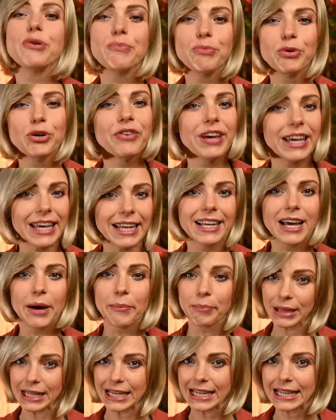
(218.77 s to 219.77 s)
Removing it
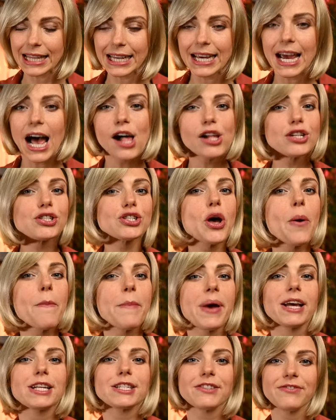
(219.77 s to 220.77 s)
completely also
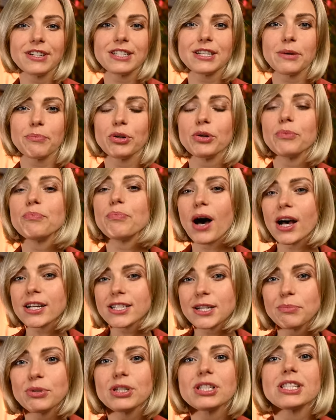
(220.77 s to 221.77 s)
makes visible
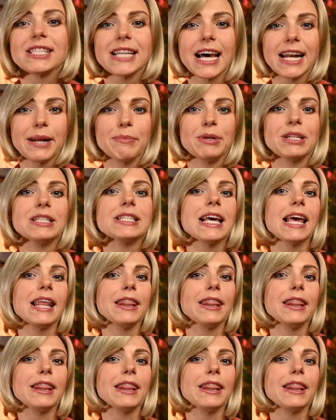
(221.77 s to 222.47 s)
possible sediments